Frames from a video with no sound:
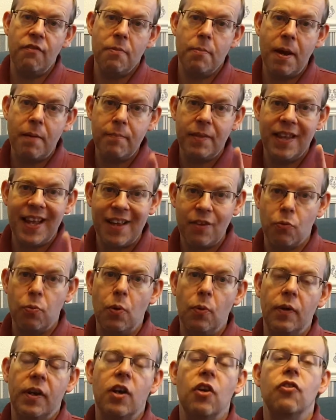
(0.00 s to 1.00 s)
Remember, that's
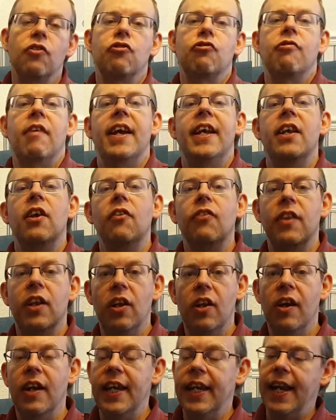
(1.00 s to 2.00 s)
what we're concentrating on, the
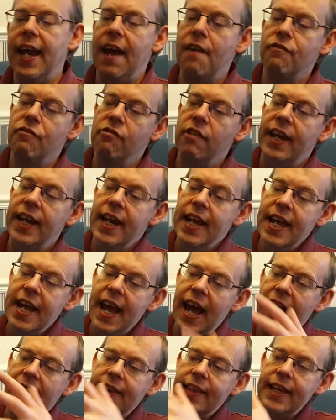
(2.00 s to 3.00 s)
light cavalry.
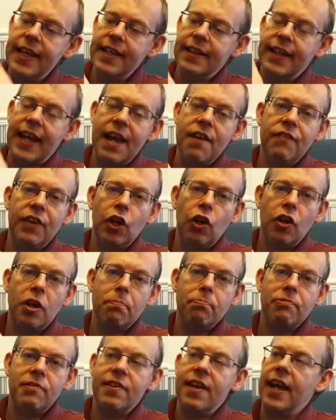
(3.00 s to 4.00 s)
And these gave a lot
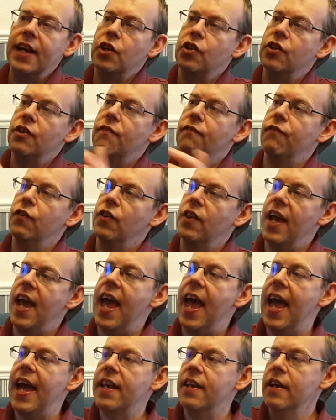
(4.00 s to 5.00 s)
of protection for the
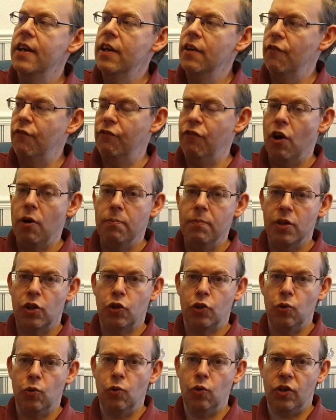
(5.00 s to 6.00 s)
head from
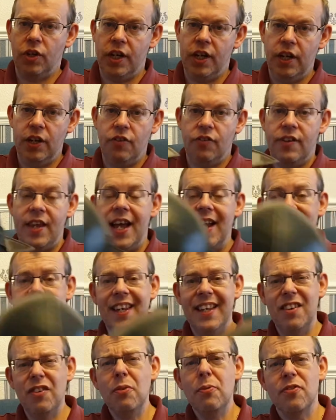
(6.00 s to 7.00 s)
sword cuts,
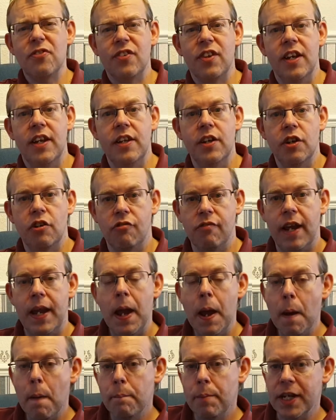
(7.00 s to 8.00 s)
and to a certain degree,
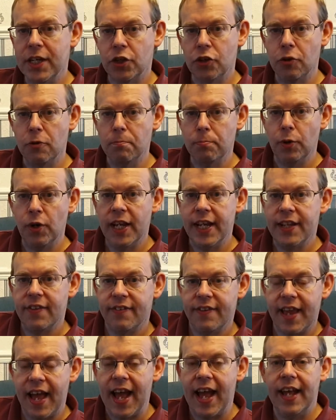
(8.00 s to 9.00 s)
pistol
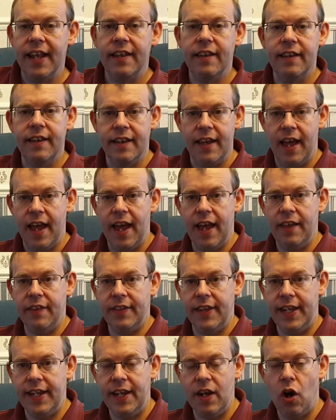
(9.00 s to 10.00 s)
bullets and
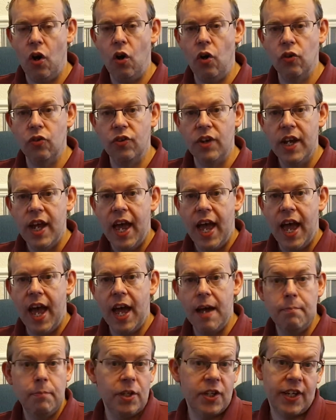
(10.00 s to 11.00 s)
the odd
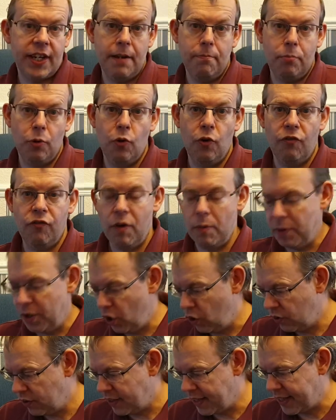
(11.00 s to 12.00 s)
musket ball from a
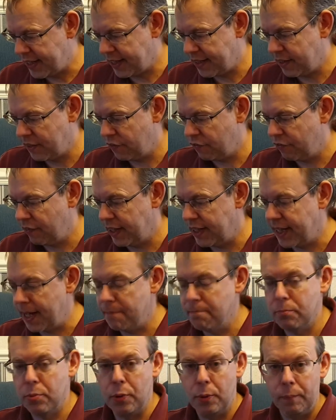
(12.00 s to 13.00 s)
long distance, for
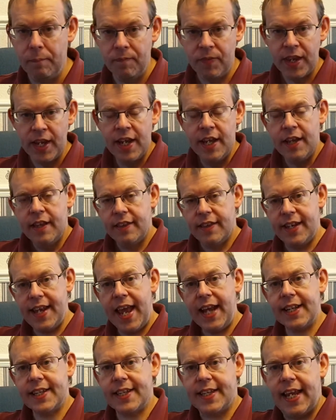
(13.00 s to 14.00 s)
example. The
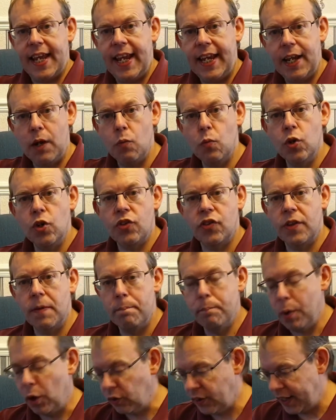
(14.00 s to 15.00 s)
next thing was the
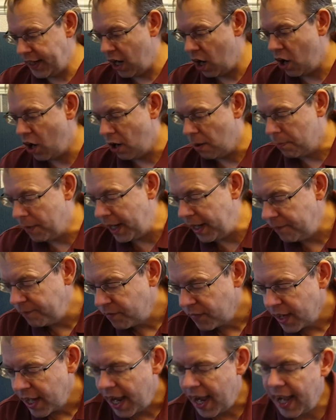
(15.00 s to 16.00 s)
body armour,
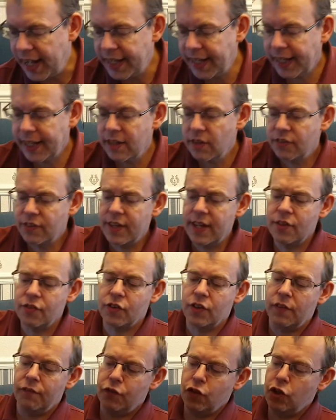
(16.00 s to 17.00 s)
and it
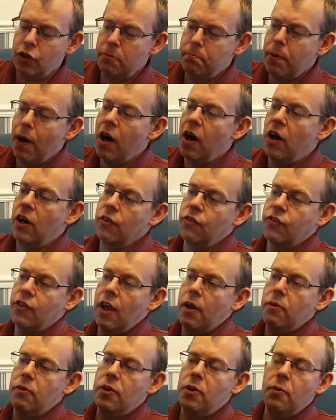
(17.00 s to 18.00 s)
consists of two parts. So
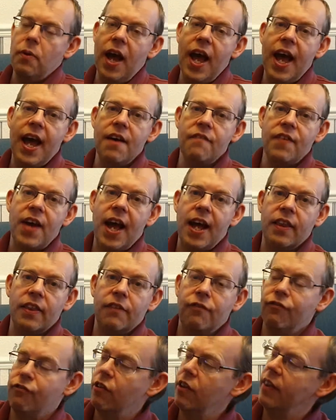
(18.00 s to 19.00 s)
you have at the
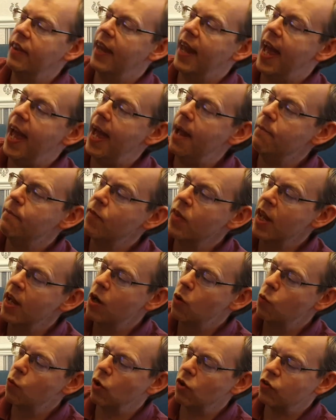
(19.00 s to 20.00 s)
front there
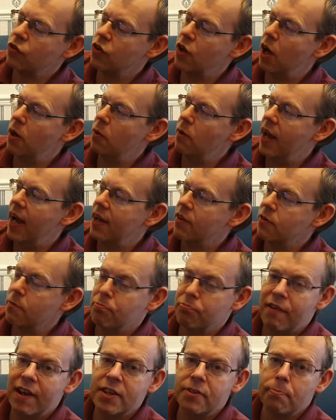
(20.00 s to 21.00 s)
what's known as a
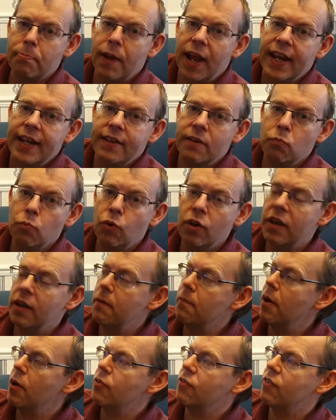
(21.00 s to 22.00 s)
breastplate, and one of the
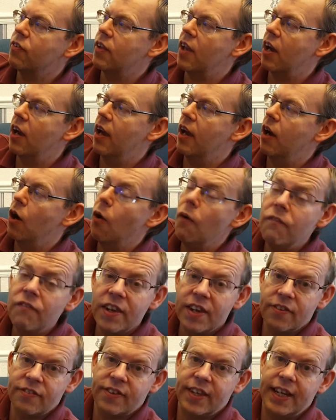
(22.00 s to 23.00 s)
most
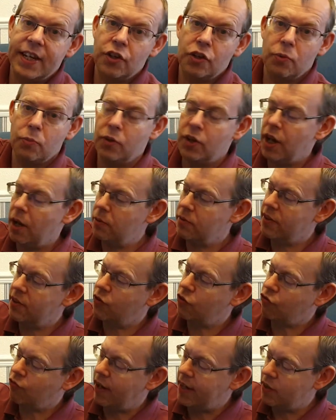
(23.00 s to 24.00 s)
obvious things you will notice
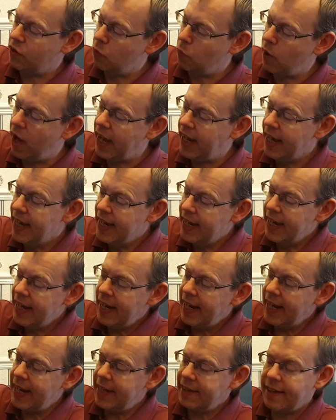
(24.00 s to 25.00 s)
straight away
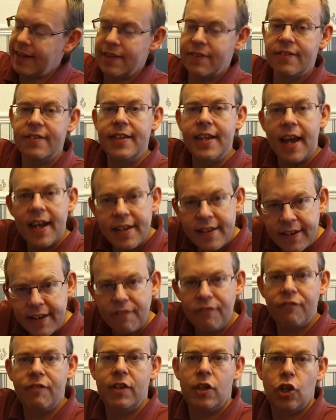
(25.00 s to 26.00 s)
is it's a
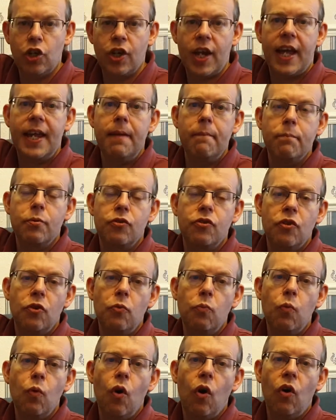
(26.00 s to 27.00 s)
different shape to
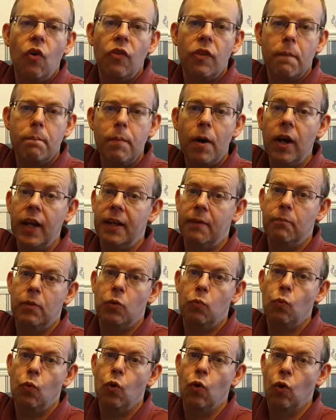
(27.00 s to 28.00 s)
what the
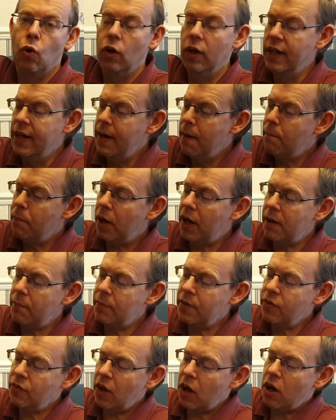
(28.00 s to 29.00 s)
pikeman wore.
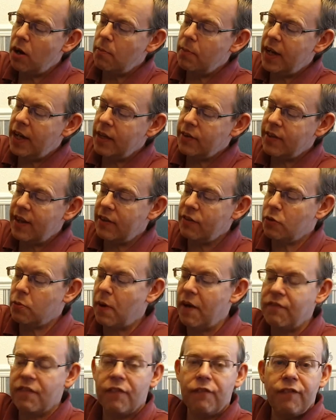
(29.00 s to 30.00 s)
Pikeman's armour tends to
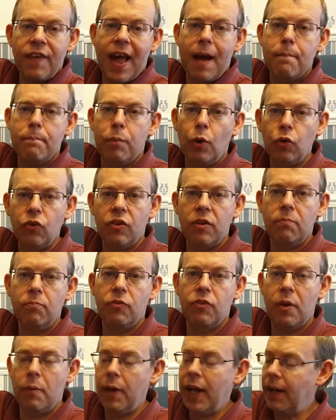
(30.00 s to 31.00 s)
have a flat bottom
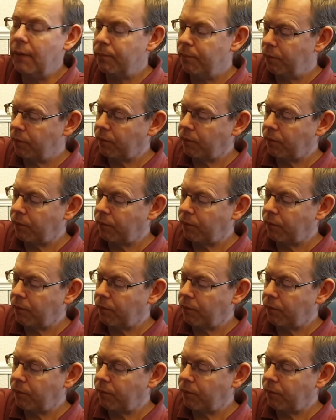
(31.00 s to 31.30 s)
to it.